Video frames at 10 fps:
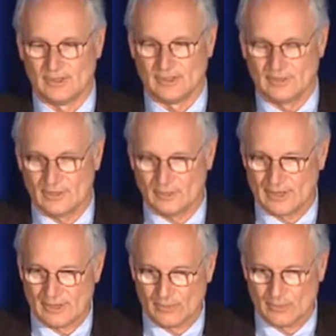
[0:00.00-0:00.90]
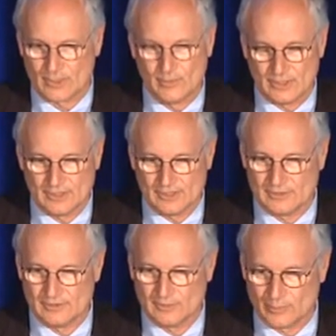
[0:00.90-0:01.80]
we're committed
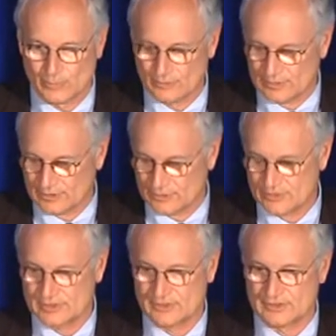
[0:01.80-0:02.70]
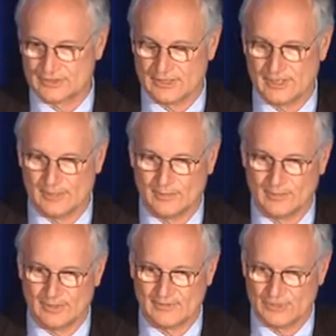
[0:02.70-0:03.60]
to improving using the same
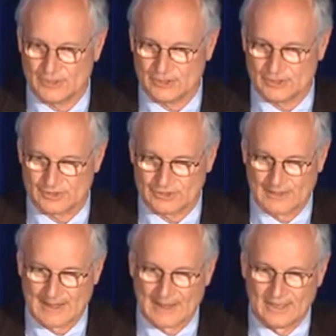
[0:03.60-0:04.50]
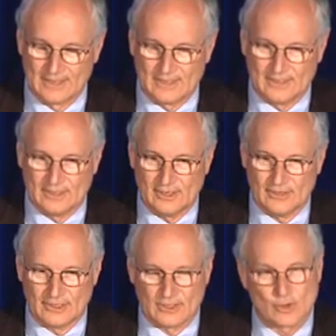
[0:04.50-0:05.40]
definitions. Now,
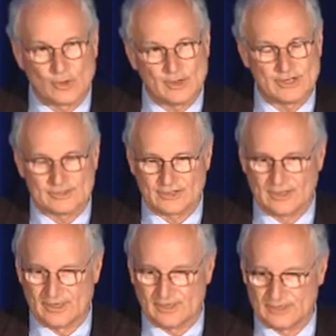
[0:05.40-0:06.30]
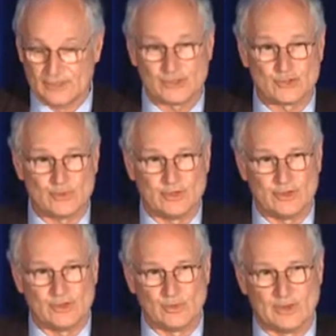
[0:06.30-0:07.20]
the accordion scale, this just went
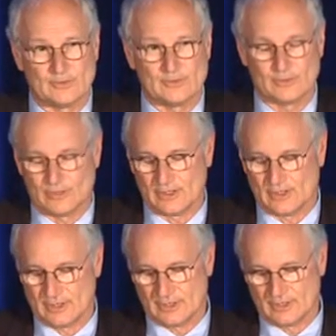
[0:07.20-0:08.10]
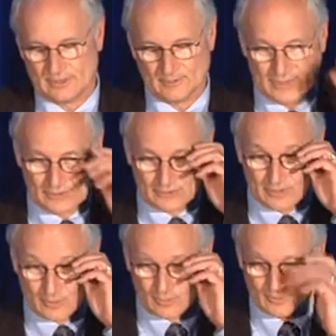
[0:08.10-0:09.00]
on the Pancreas
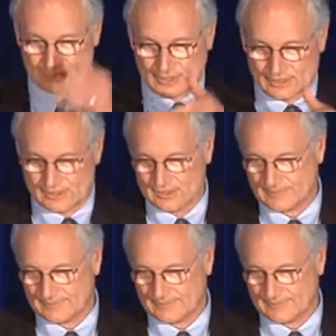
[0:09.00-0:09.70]
Club website